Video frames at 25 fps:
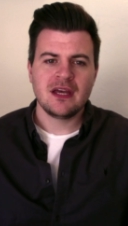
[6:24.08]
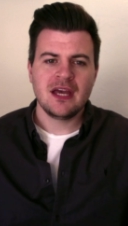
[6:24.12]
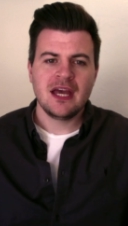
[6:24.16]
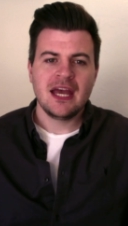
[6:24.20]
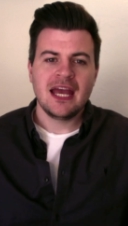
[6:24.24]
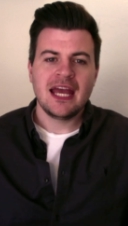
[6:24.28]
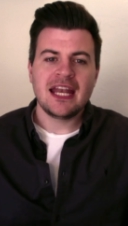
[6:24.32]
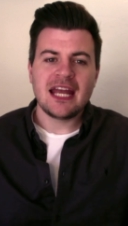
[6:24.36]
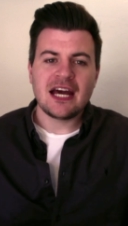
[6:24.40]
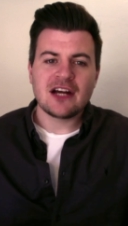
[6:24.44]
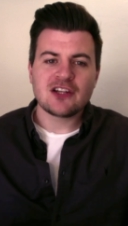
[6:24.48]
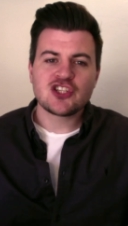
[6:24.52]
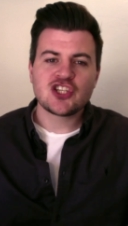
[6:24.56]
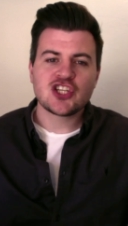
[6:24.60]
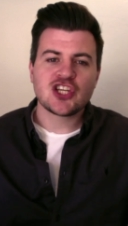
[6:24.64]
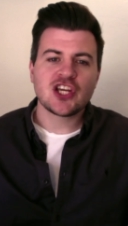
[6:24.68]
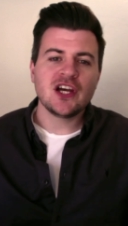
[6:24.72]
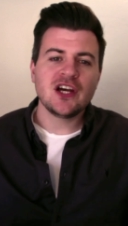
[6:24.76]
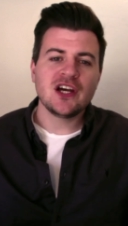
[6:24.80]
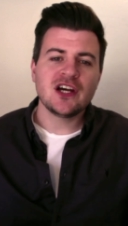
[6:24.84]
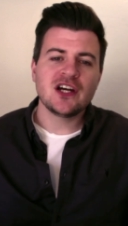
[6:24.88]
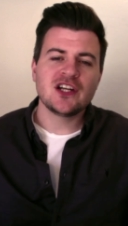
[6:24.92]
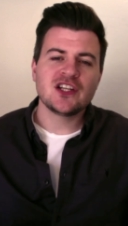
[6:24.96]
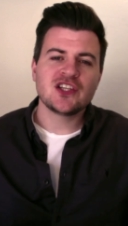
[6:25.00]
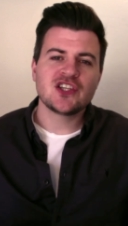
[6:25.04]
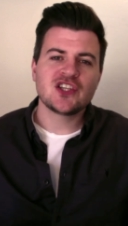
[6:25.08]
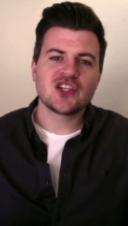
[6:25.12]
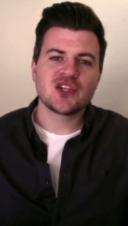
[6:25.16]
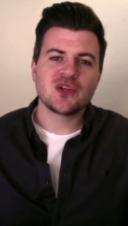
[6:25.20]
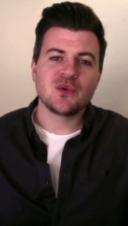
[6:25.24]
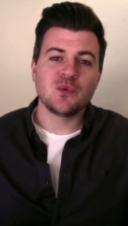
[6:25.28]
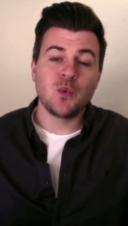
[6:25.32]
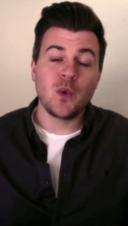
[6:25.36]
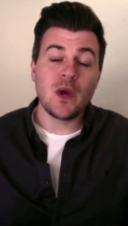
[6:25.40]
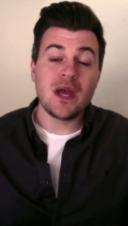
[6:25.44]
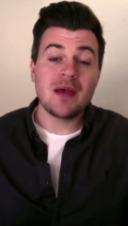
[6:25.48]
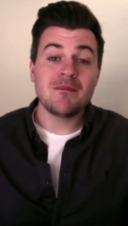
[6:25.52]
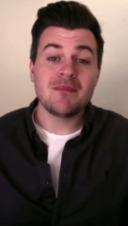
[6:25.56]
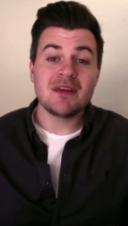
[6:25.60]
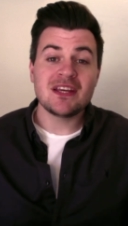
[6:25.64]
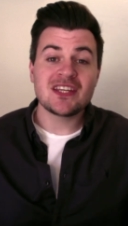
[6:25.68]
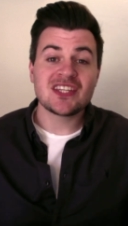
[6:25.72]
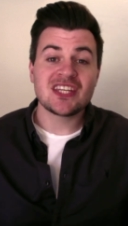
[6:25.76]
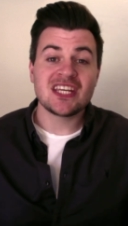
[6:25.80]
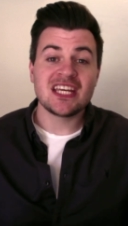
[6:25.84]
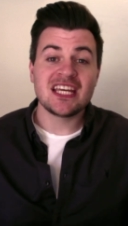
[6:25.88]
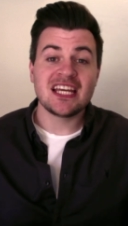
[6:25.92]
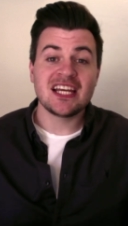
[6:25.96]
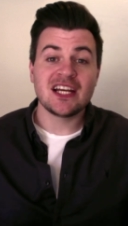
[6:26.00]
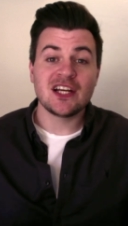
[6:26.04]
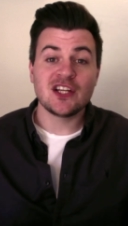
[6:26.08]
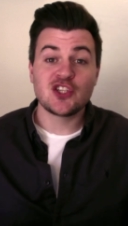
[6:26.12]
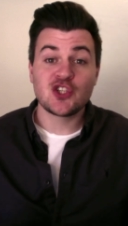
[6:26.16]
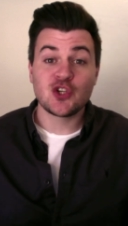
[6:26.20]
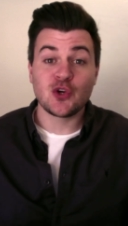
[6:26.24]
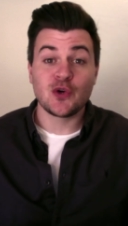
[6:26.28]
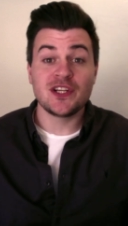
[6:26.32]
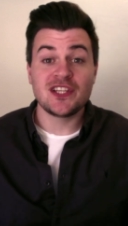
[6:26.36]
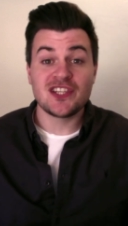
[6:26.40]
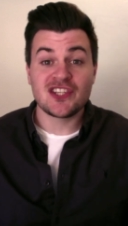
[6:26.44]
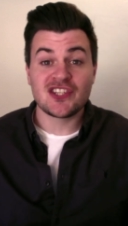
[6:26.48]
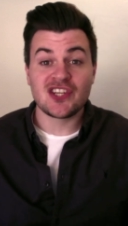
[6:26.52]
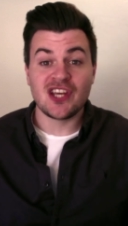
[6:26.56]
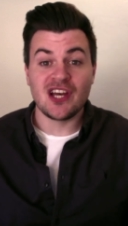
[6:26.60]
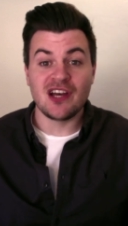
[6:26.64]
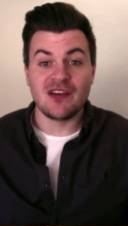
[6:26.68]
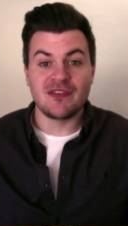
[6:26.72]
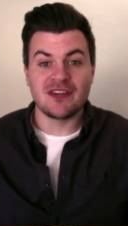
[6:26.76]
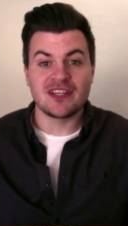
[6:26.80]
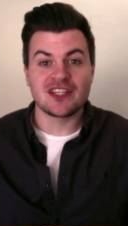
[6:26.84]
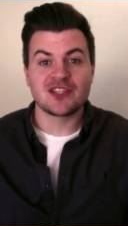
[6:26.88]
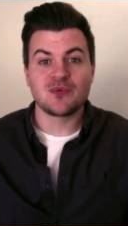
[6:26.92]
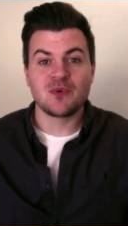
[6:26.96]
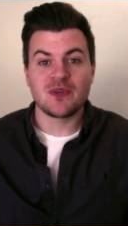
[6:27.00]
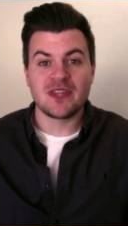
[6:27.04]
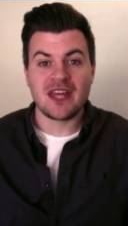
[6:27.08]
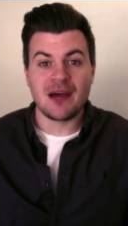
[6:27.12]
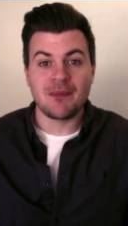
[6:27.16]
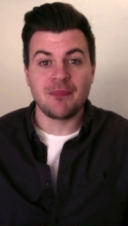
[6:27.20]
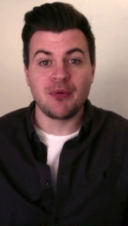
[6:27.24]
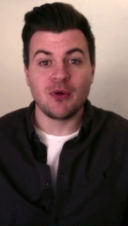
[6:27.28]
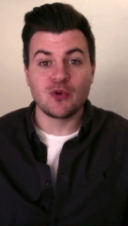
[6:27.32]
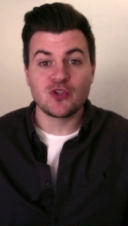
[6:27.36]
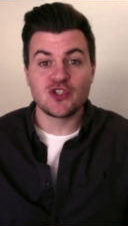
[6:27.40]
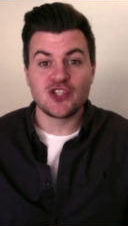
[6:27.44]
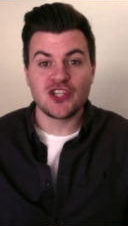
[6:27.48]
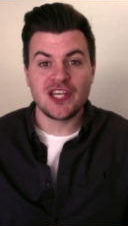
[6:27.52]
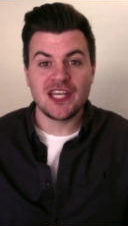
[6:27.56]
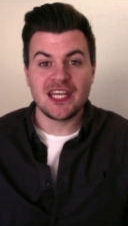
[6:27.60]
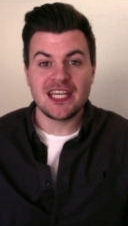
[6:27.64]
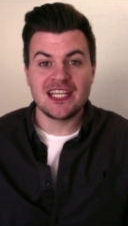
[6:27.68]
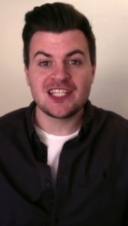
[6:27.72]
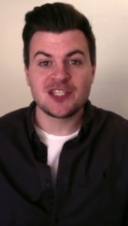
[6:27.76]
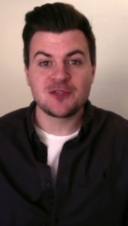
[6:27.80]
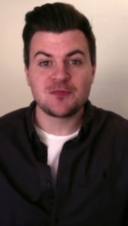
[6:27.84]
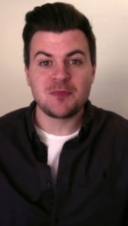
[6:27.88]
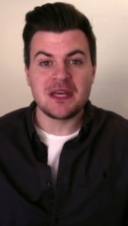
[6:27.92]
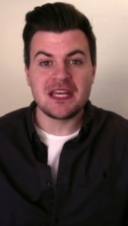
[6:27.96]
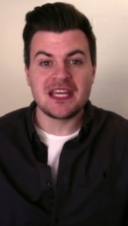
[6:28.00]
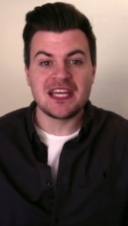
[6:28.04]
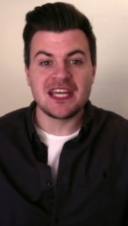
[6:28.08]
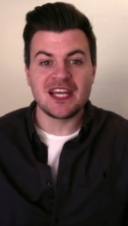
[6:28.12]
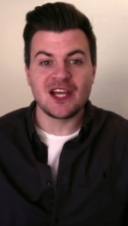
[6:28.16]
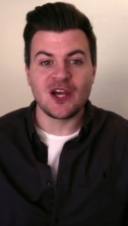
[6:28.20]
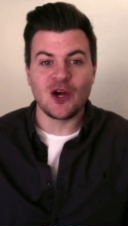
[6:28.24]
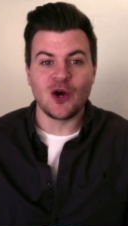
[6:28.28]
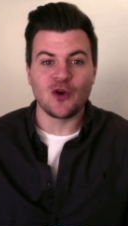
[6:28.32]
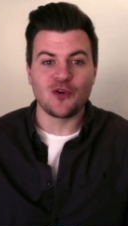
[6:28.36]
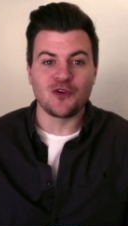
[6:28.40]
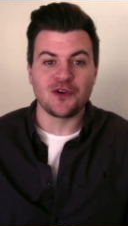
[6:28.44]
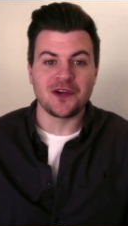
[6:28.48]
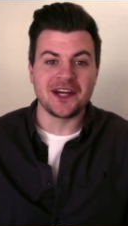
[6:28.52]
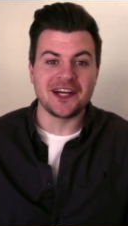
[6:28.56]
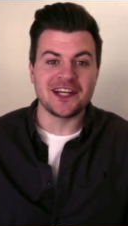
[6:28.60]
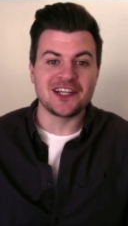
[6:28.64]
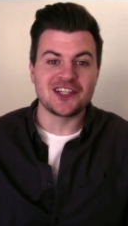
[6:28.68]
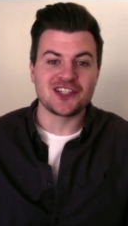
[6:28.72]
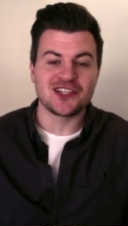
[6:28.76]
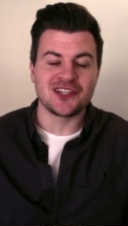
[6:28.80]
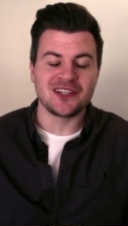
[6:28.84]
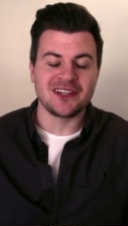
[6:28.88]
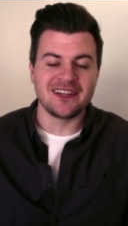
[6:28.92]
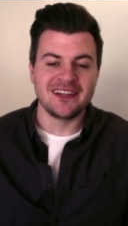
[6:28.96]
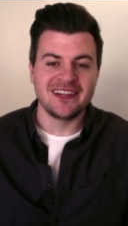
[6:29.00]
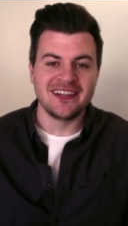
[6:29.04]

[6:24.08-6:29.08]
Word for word: In our church, we're missing a joint service with our Portuguese speaking congregation.